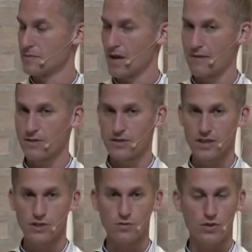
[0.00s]

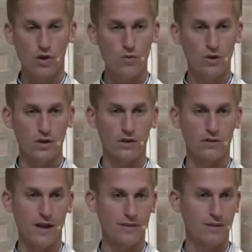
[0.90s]
conversations with
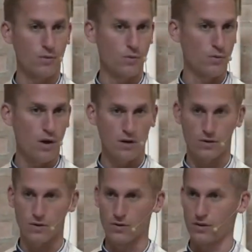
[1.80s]
coworkers at the
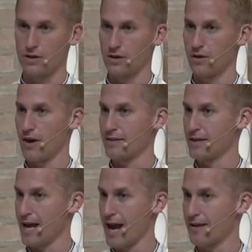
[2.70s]
water cooler or at
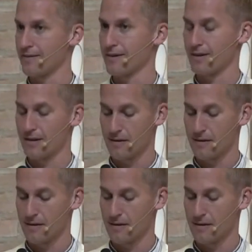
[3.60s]
the desk.